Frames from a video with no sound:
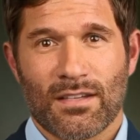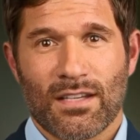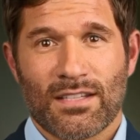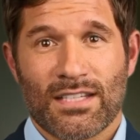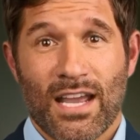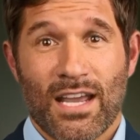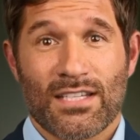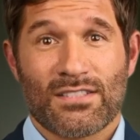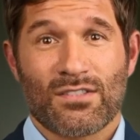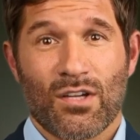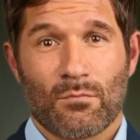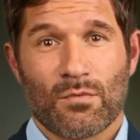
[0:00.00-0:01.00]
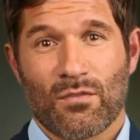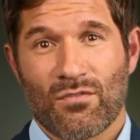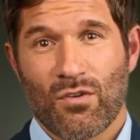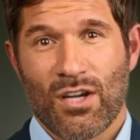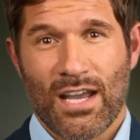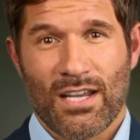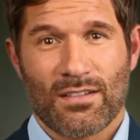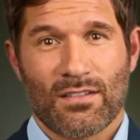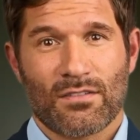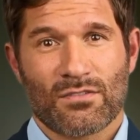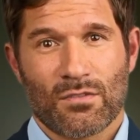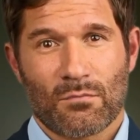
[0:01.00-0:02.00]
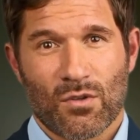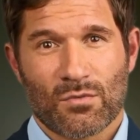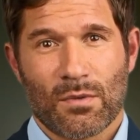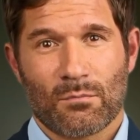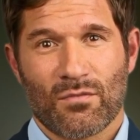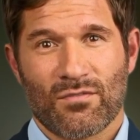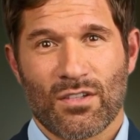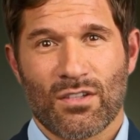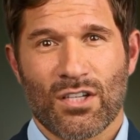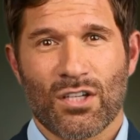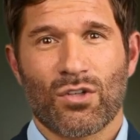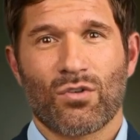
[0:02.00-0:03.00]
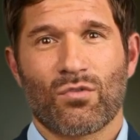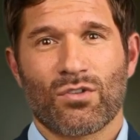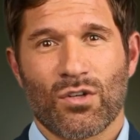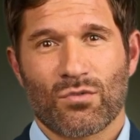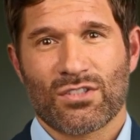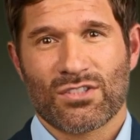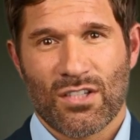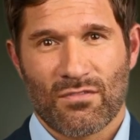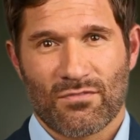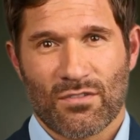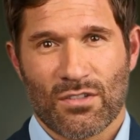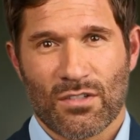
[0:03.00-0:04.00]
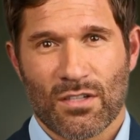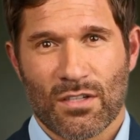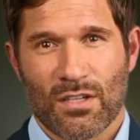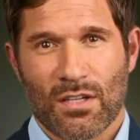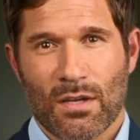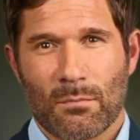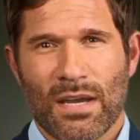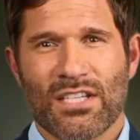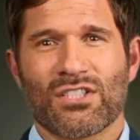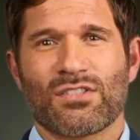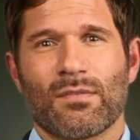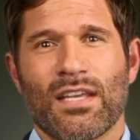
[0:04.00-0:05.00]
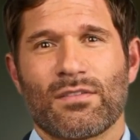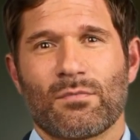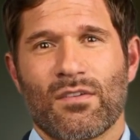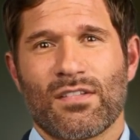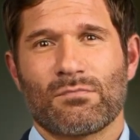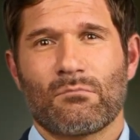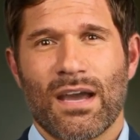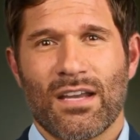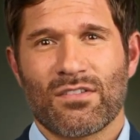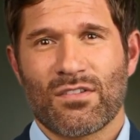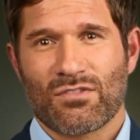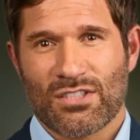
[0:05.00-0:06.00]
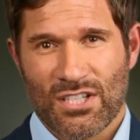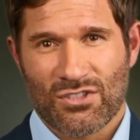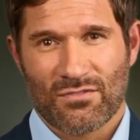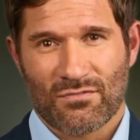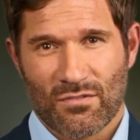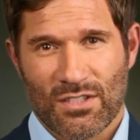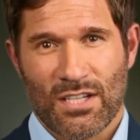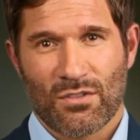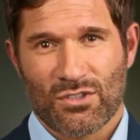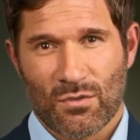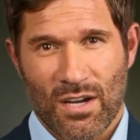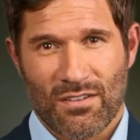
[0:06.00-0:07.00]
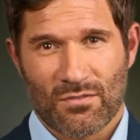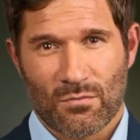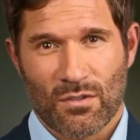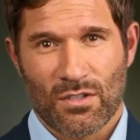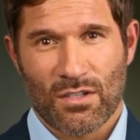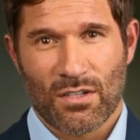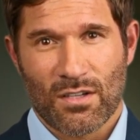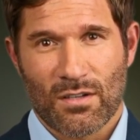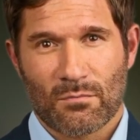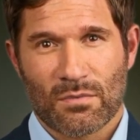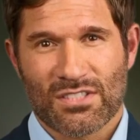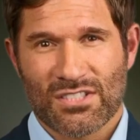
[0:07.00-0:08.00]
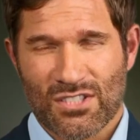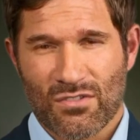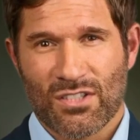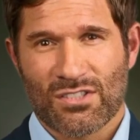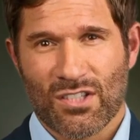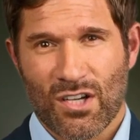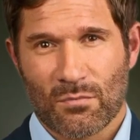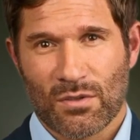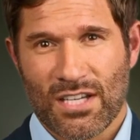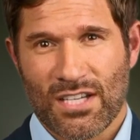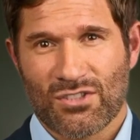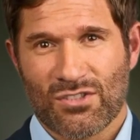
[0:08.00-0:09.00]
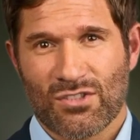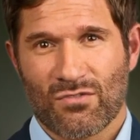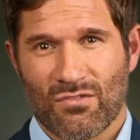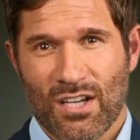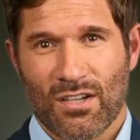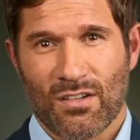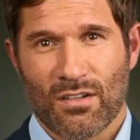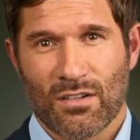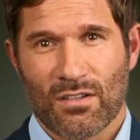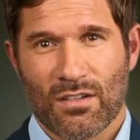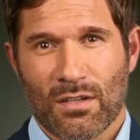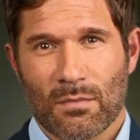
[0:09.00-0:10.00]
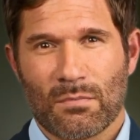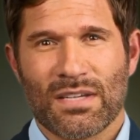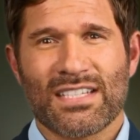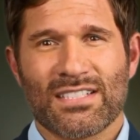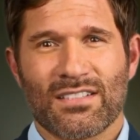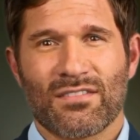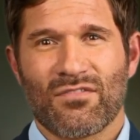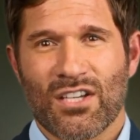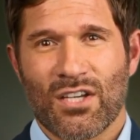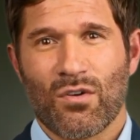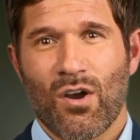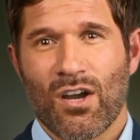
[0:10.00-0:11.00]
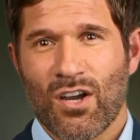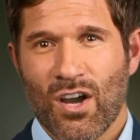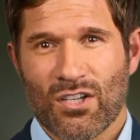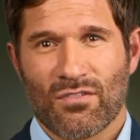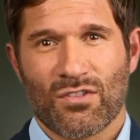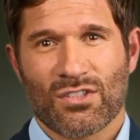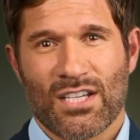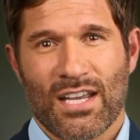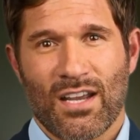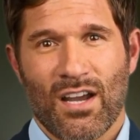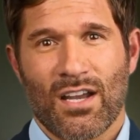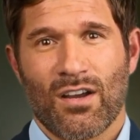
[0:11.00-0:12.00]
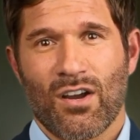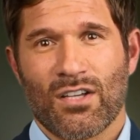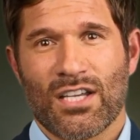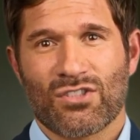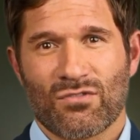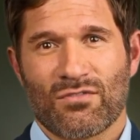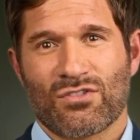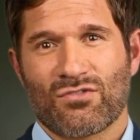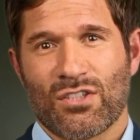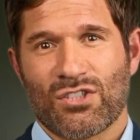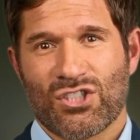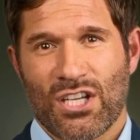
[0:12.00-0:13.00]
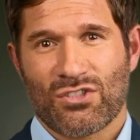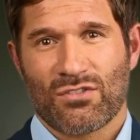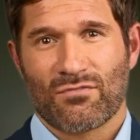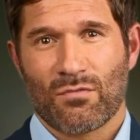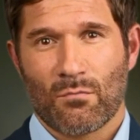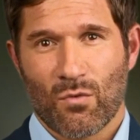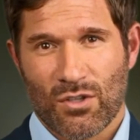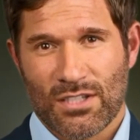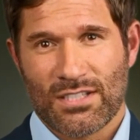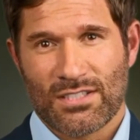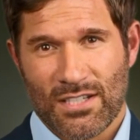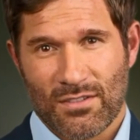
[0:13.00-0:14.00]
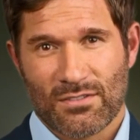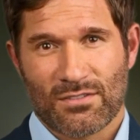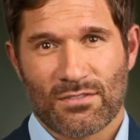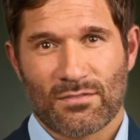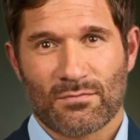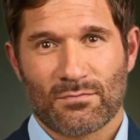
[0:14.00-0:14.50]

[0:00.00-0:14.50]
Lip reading: The eye is numbed beforehand, so most people feel little or no discomfort. Patients may experience mild irritation for a day or two afterward, but serious complications are rare. Please see the video on Ocuverse AI on intravitreal injection for more details.